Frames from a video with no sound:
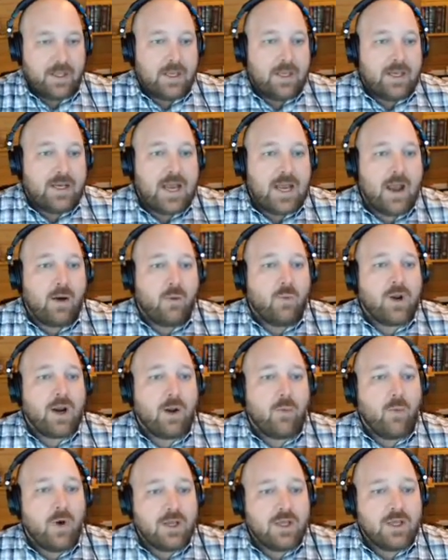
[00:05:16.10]
Now, what I
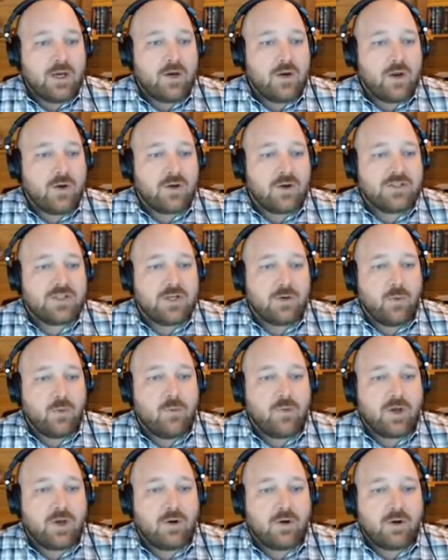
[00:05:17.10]
want you to notice here, when
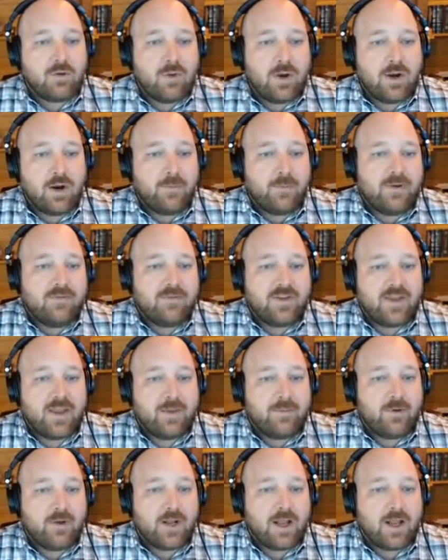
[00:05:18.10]
we go to create our pivot
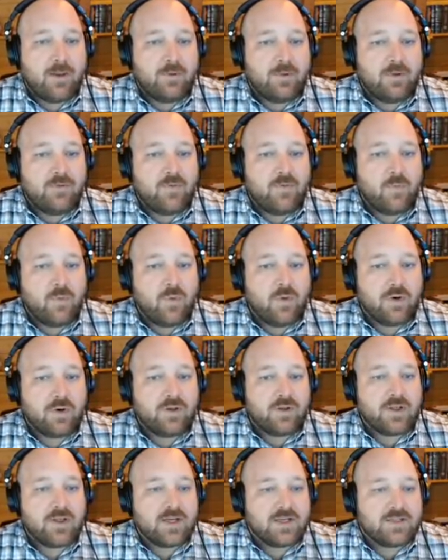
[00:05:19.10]
table, a couple of
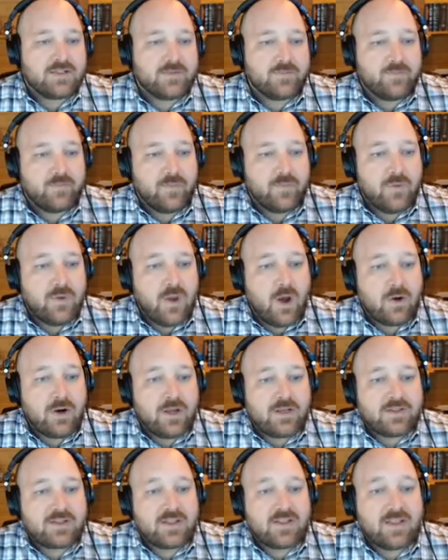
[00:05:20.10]
important things.
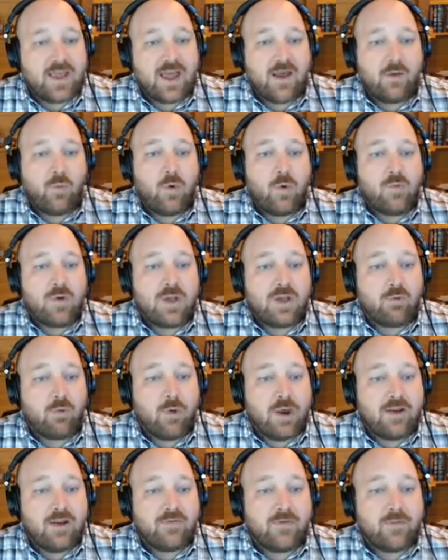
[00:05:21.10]
Notice that when we
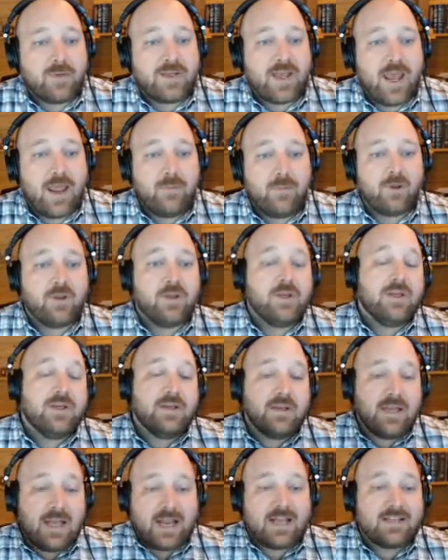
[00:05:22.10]
create it from a table,
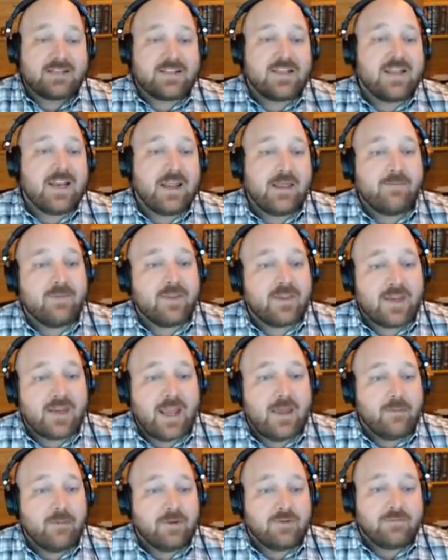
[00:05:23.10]
it has the name of the
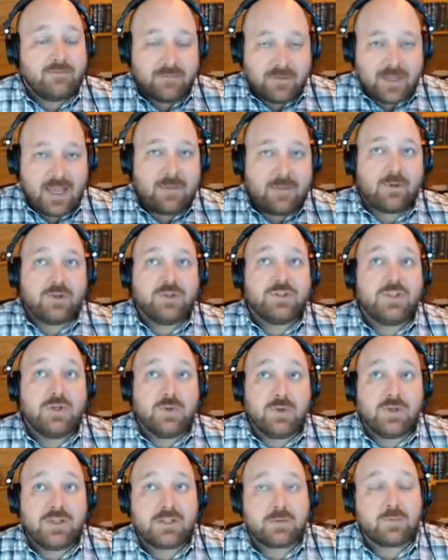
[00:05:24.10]
table. Table
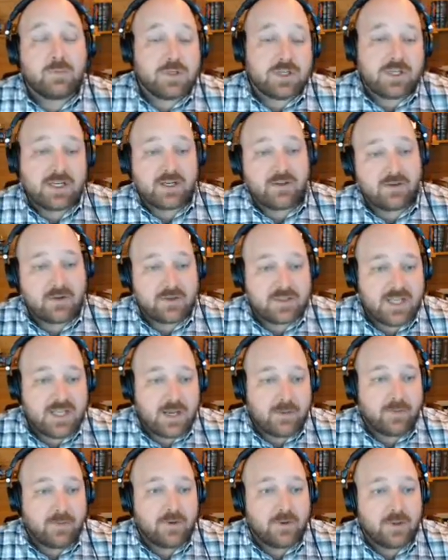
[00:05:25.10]
2 in this particular
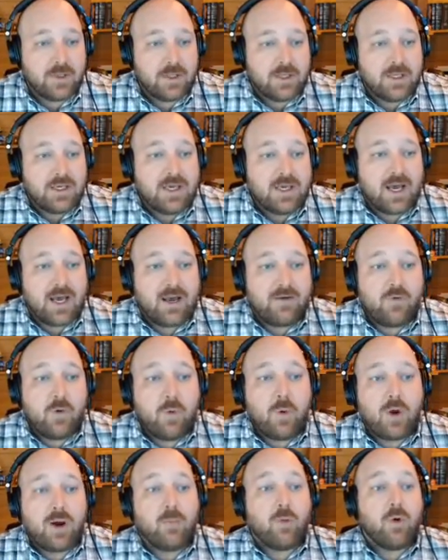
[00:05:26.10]
example. If we
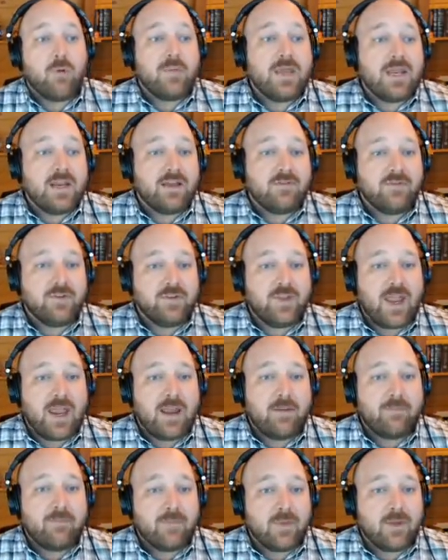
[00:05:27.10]
want a more meaningful
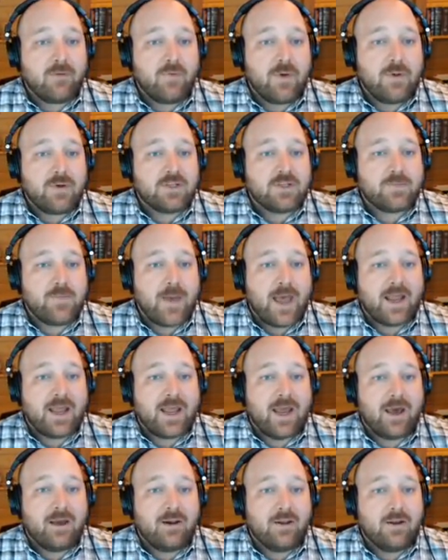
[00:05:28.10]
name, if we just back
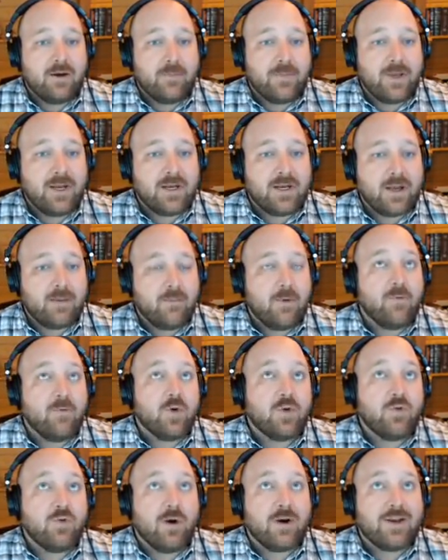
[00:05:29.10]
out a little bit and come over
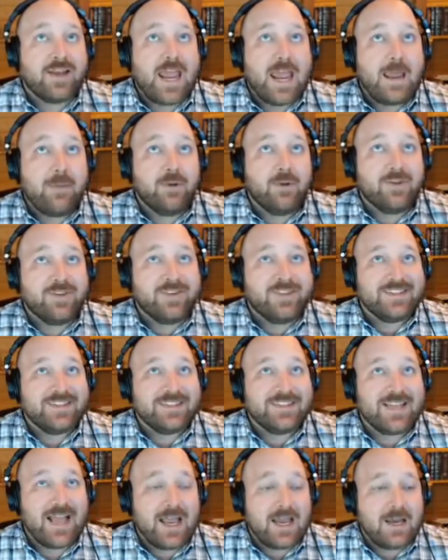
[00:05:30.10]
to our table
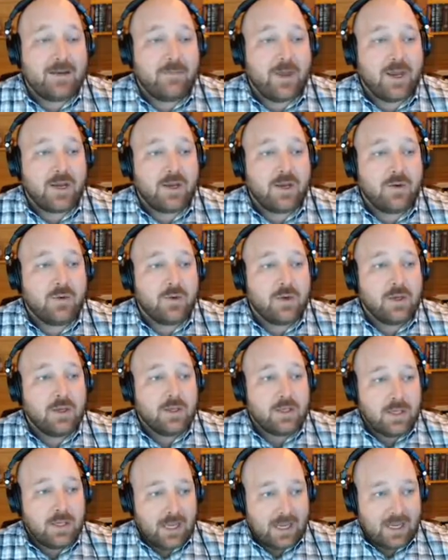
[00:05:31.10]
design menu
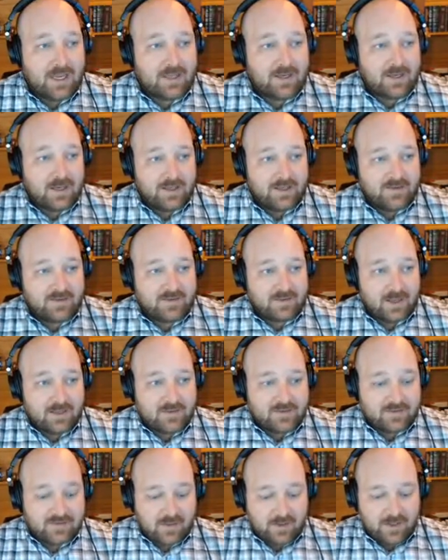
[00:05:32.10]
and instead
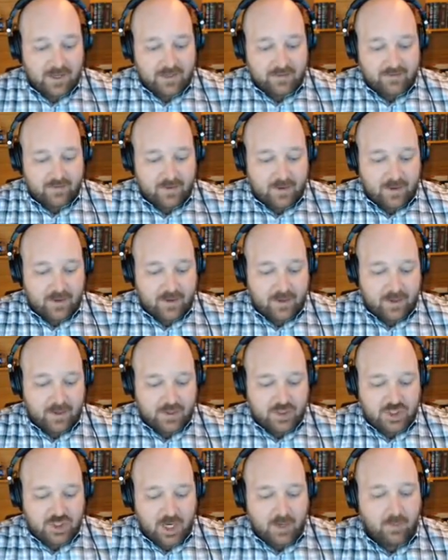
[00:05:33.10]
select
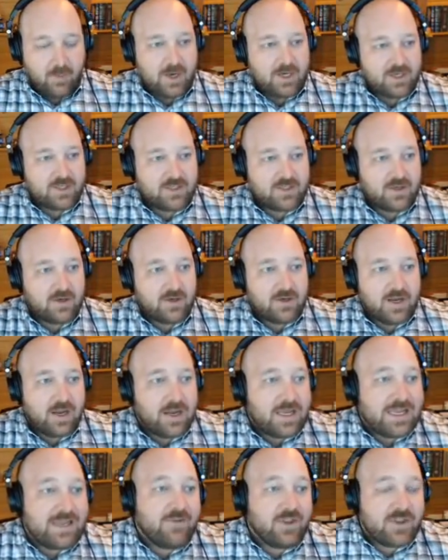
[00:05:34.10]
check register
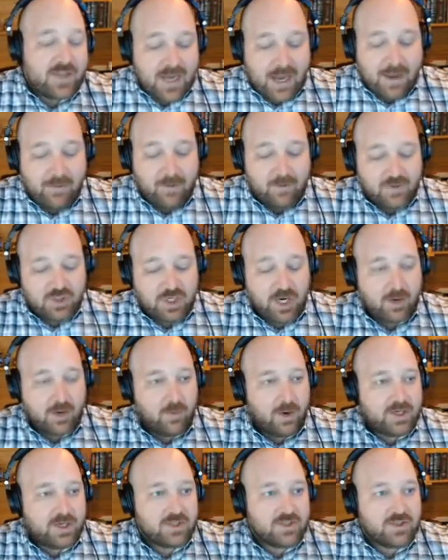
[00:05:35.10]
and give it the name of check
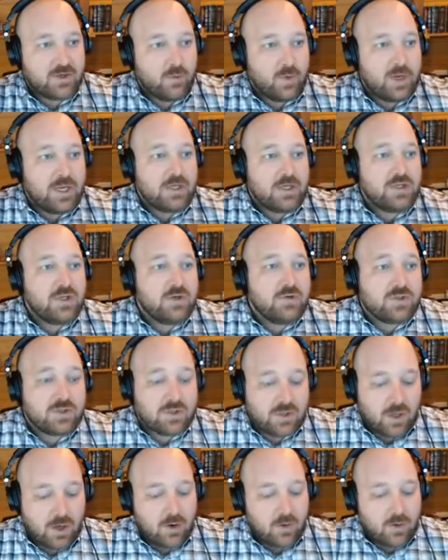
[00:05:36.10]
register, we can do
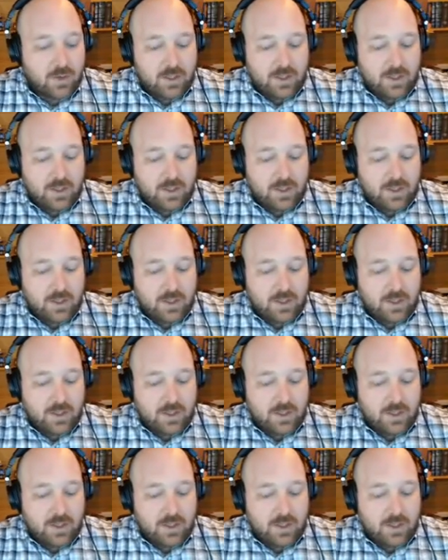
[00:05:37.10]
so